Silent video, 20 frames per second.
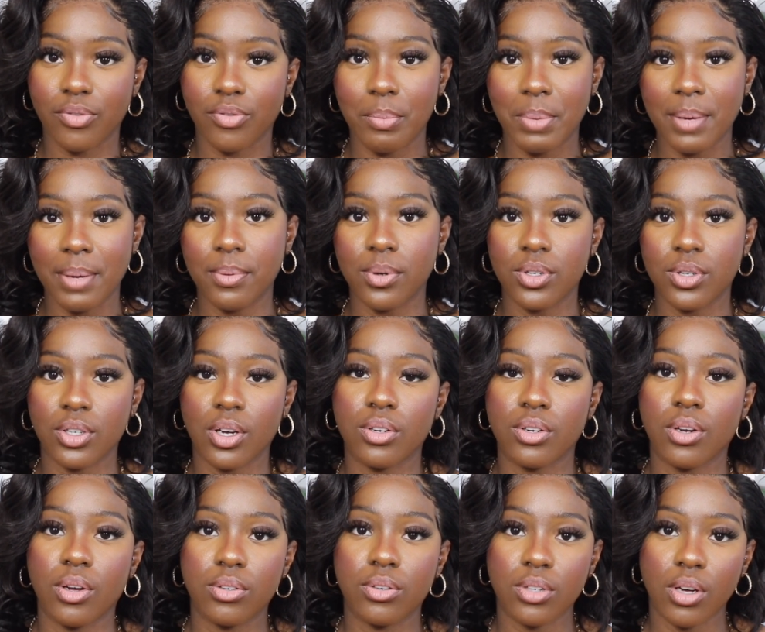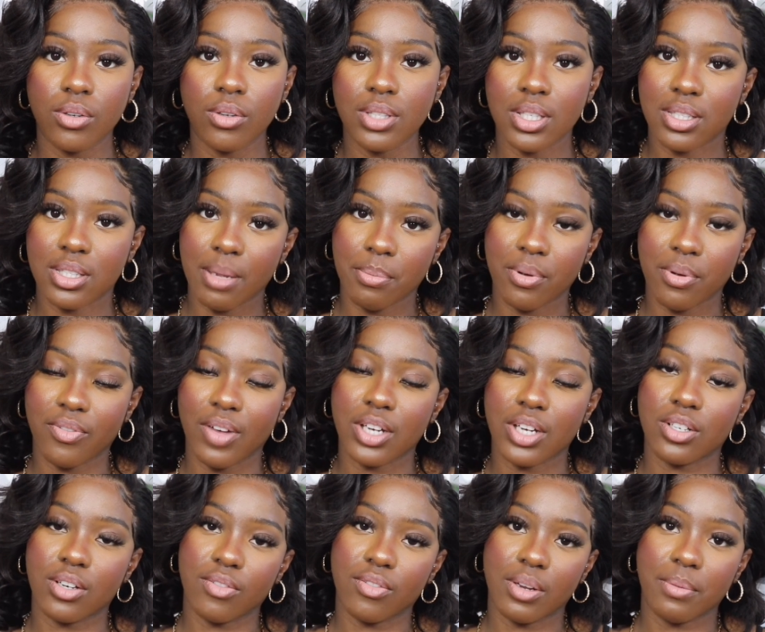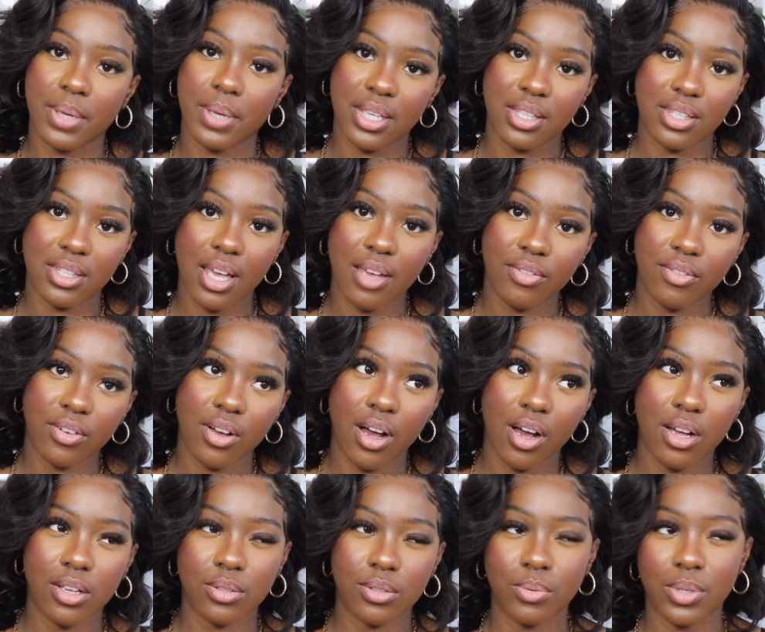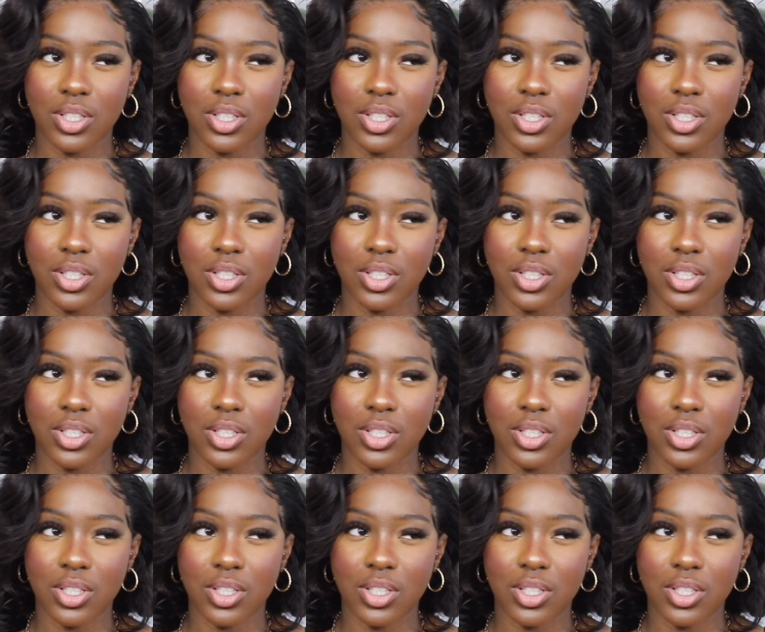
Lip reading: For people who don't know, dolls is deprivation of liberty safeguards,